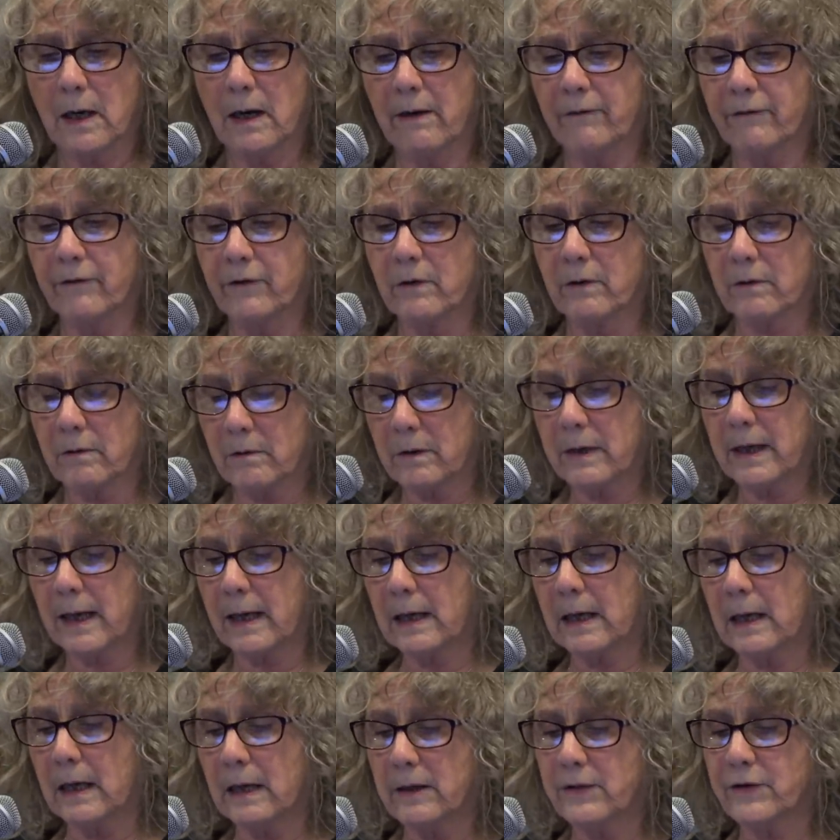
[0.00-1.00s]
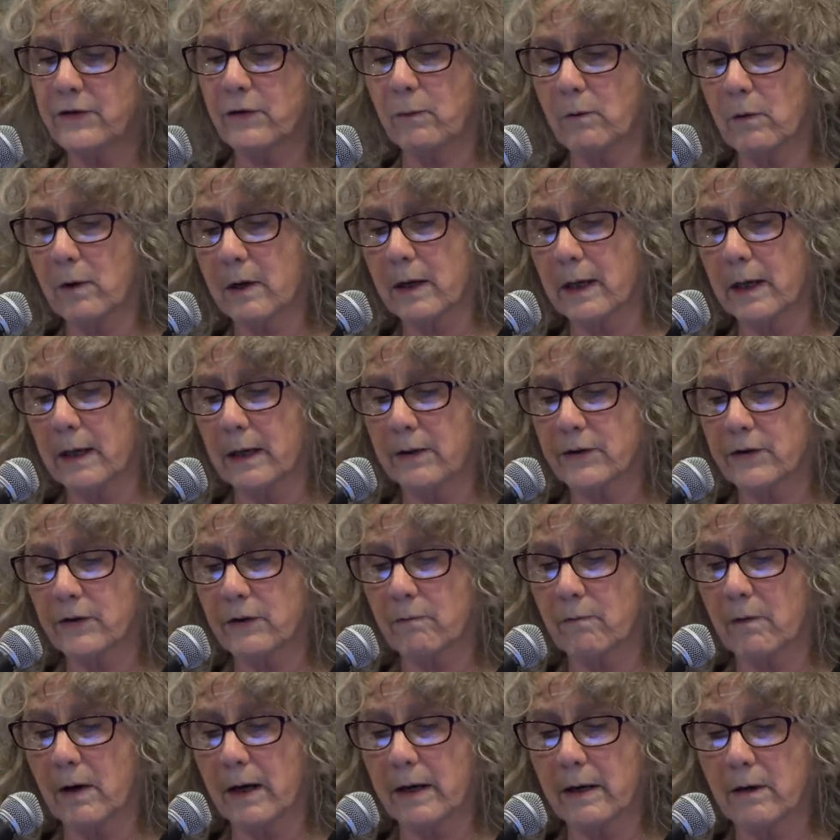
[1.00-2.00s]
after decades of working as
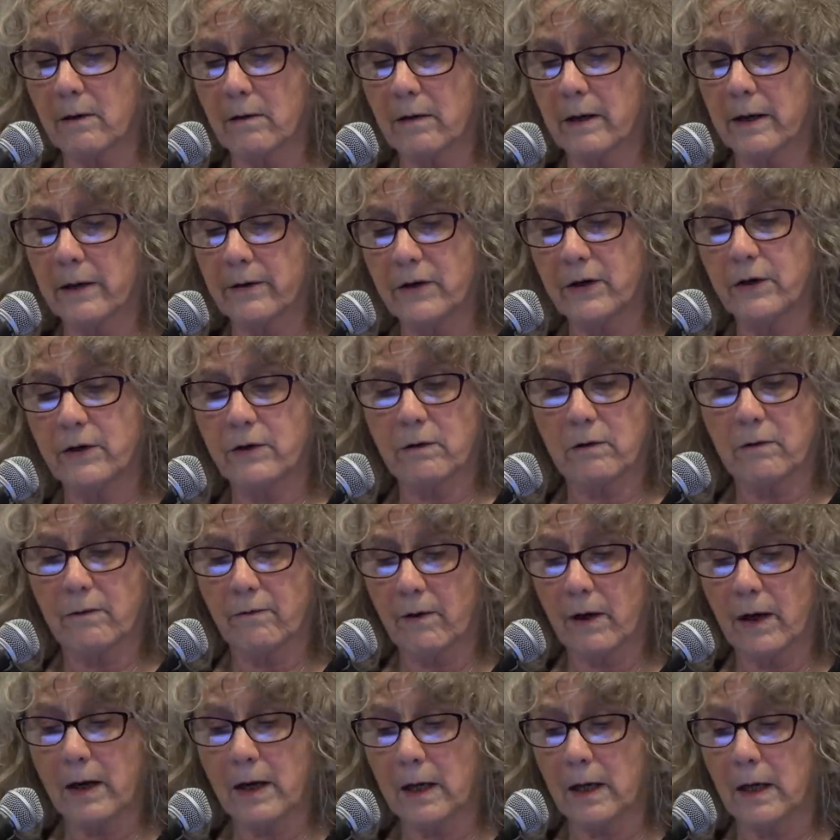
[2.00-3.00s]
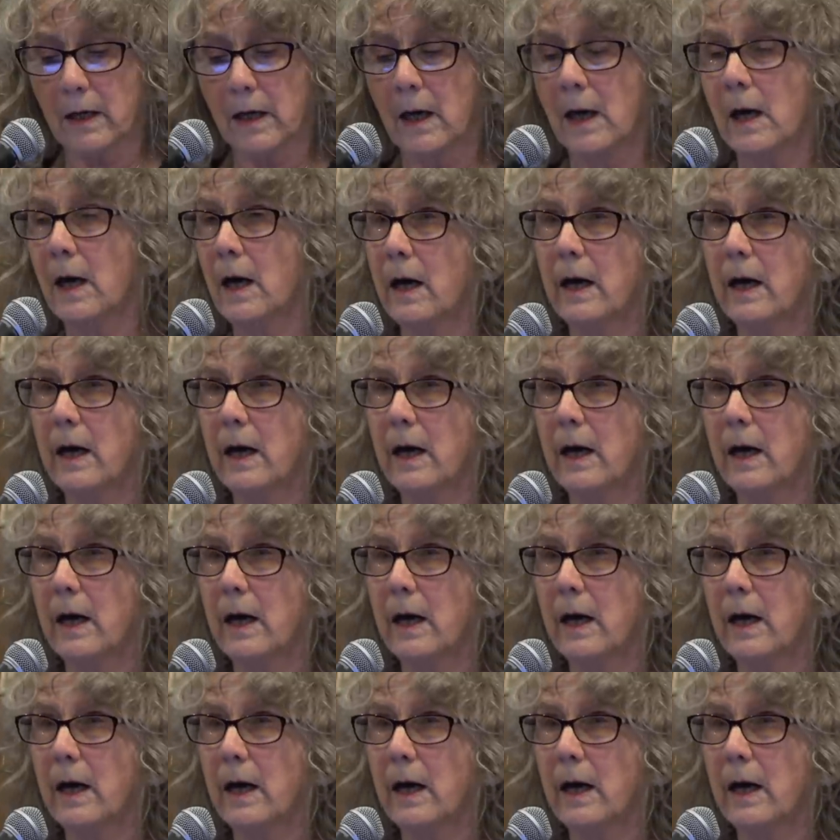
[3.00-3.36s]
a writer and a teacher of writing.